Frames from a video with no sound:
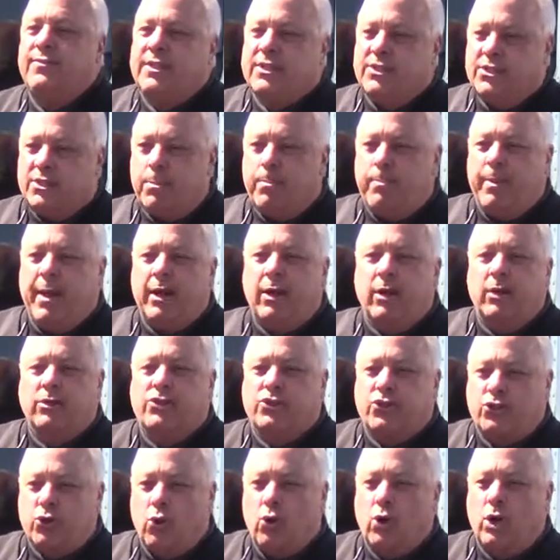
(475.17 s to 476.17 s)
It's a better
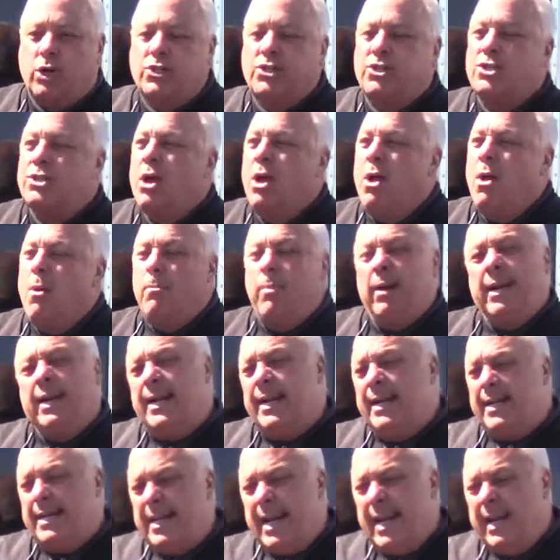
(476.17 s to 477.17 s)
source, but
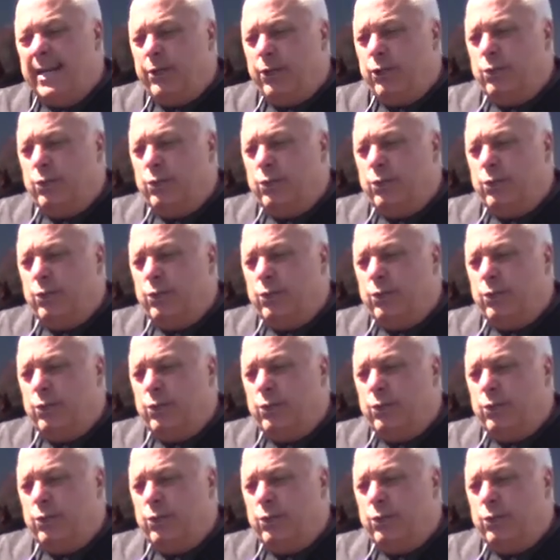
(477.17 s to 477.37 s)
it